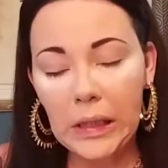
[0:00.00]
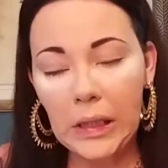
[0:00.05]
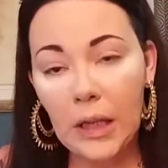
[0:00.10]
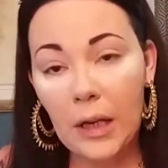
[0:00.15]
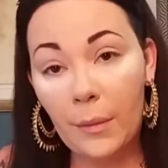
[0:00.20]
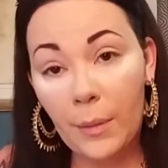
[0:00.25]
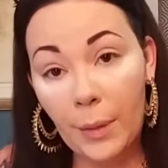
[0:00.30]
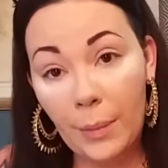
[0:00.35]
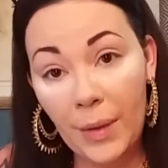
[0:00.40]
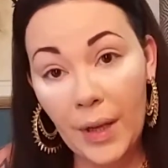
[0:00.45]

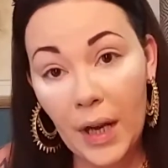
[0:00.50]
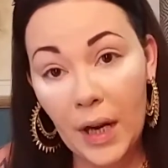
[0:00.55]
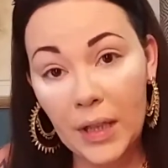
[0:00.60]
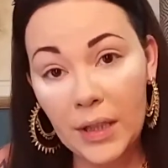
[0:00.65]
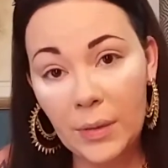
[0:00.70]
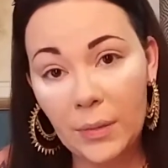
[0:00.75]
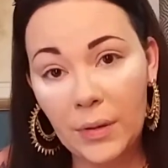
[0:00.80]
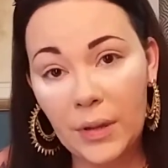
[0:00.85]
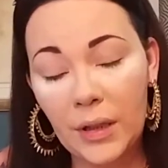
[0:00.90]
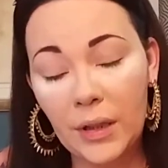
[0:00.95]
I'm going to be
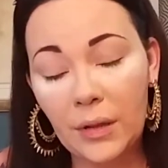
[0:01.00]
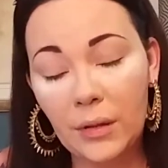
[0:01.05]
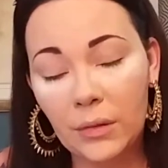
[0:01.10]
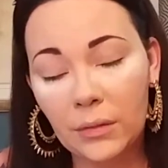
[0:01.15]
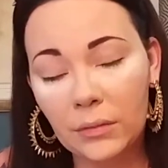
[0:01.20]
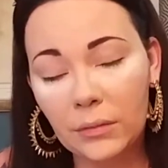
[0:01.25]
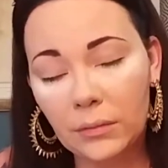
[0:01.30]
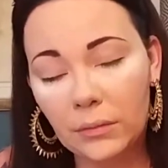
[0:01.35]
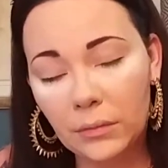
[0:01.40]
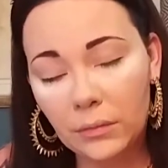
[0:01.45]
honest with
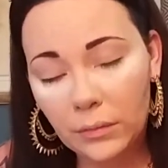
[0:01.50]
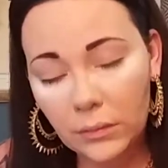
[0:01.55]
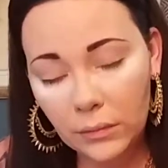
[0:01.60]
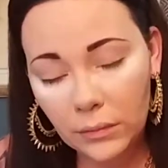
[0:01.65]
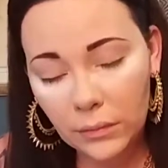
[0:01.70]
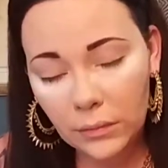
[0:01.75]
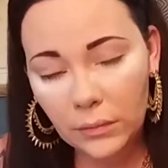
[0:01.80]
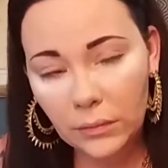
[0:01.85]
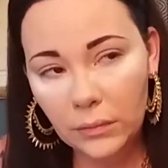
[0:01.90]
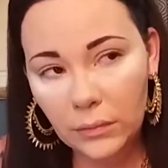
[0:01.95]
you,
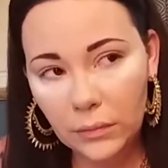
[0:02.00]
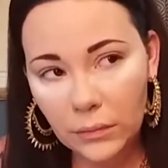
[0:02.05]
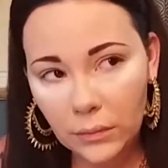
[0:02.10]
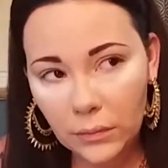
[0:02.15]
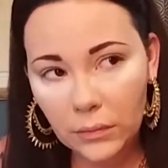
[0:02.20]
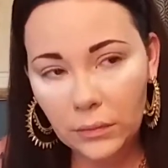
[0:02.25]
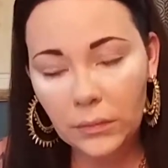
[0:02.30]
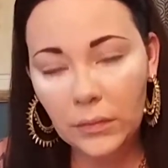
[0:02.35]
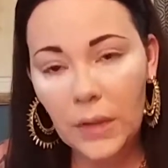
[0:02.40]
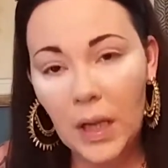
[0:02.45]

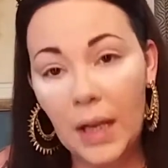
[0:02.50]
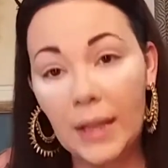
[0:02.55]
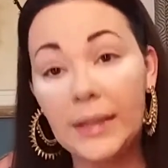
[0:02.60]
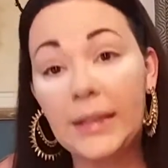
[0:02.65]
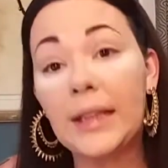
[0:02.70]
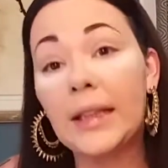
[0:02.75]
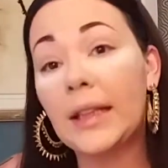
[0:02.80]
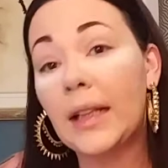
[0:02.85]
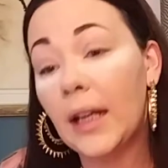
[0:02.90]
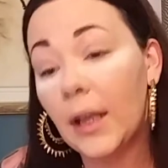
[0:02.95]
I
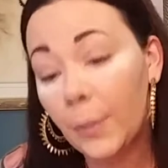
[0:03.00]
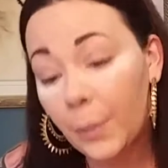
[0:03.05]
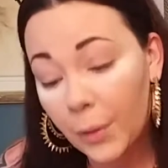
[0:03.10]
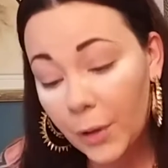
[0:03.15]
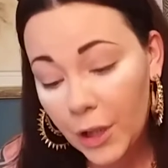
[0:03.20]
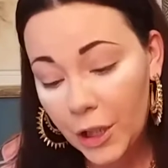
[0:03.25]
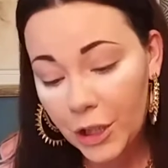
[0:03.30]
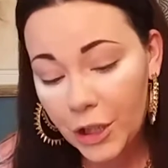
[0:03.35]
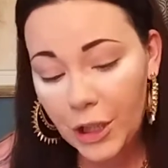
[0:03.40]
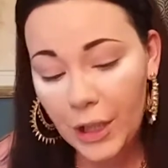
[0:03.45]
did not
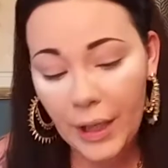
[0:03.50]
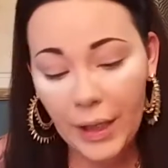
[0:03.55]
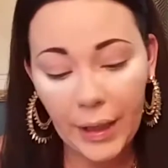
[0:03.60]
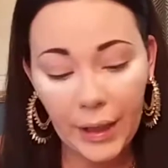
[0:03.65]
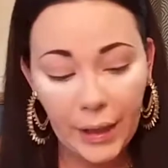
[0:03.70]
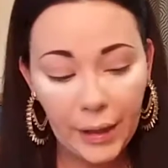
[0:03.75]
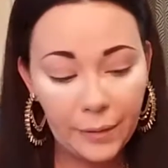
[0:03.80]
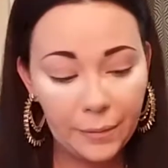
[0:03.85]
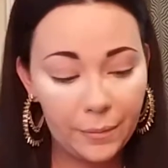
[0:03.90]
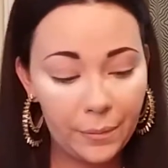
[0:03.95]
appreciate
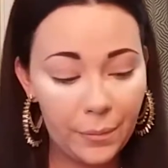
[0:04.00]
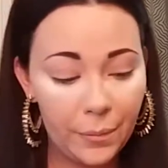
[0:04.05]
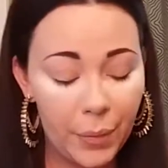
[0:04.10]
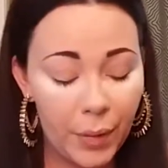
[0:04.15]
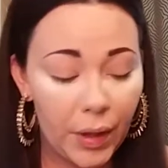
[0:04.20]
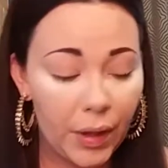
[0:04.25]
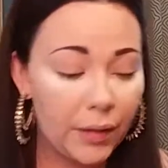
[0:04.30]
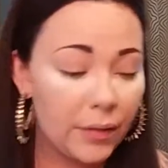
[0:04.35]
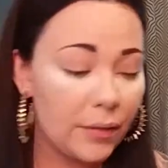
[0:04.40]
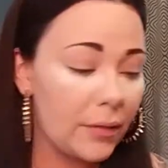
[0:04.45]
it,
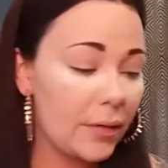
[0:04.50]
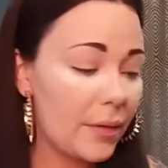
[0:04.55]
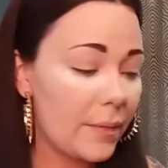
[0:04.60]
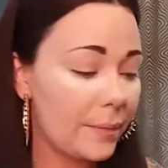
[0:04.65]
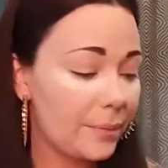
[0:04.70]
but